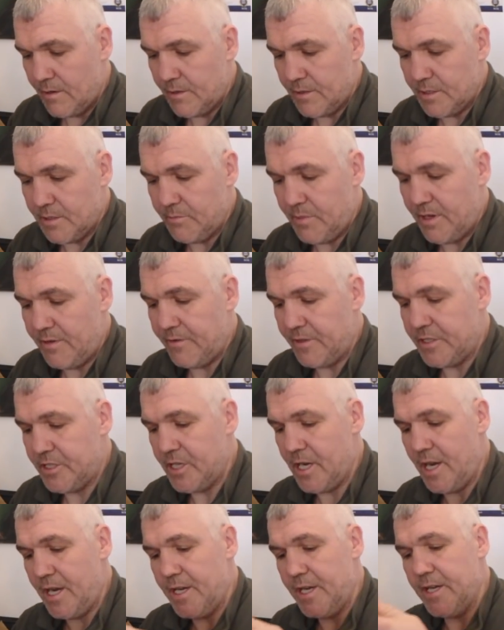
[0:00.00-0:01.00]
There's a bit of a
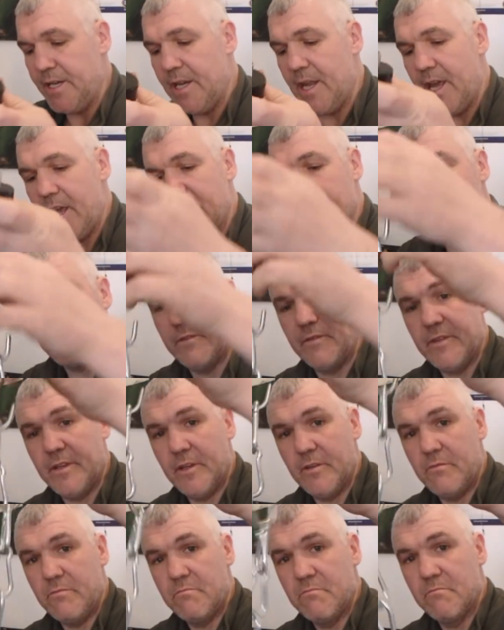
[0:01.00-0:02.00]
chain in there and there's a
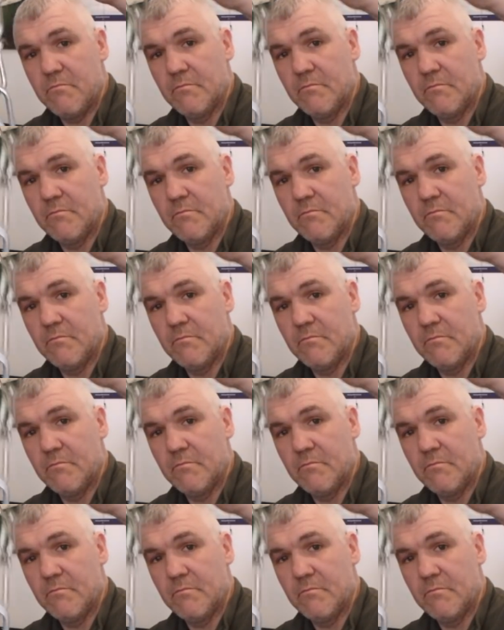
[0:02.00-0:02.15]
few